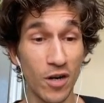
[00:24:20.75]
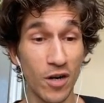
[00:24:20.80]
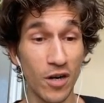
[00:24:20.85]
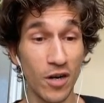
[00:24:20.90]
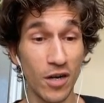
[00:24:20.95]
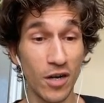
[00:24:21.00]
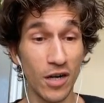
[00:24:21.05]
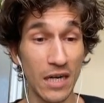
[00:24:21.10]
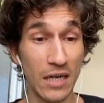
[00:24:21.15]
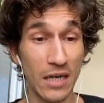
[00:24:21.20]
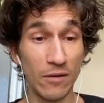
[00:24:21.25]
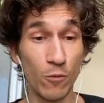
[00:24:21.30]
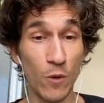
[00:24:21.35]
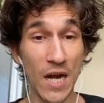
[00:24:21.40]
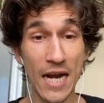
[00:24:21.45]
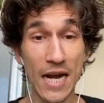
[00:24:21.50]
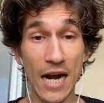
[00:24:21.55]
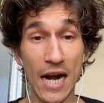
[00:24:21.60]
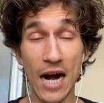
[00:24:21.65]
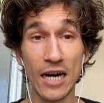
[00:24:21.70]
We
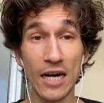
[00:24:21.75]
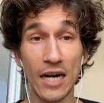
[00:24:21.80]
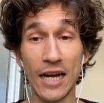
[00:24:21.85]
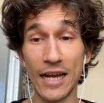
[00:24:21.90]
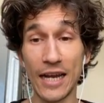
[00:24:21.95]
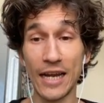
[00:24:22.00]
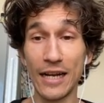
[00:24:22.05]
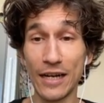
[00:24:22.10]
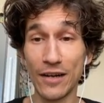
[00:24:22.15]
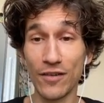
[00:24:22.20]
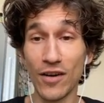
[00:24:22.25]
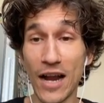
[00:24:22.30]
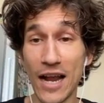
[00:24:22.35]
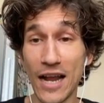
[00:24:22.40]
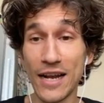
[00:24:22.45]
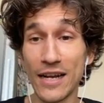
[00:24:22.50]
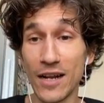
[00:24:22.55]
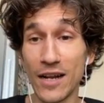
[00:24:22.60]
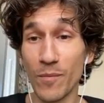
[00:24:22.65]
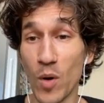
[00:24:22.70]
are
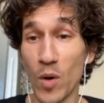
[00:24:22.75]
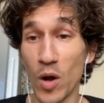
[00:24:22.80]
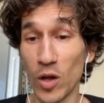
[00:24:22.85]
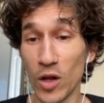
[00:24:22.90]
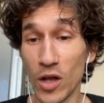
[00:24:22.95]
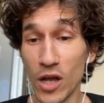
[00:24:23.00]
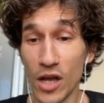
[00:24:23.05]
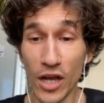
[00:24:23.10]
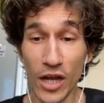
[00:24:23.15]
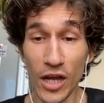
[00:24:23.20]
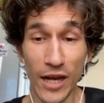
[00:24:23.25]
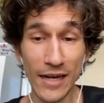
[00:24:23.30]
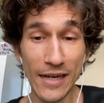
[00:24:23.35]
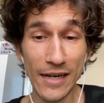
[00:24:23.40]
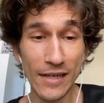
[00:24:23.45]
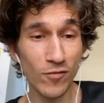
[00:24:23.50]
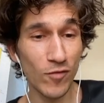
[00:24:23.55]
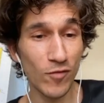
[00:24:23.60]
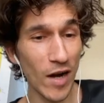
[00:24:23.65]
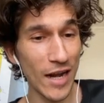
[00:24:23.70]
incredible,
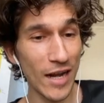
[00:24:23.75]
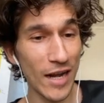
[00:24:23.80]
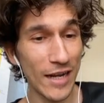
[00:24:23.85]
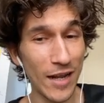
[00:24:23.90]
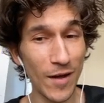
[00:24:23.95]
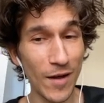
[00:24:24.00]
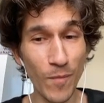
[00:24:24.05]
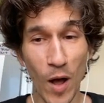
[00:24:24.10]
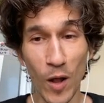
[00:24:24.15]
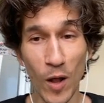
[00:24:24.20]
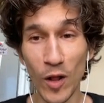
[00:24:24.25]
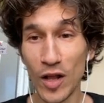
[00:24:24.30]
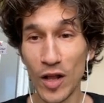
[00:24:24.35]
incredible.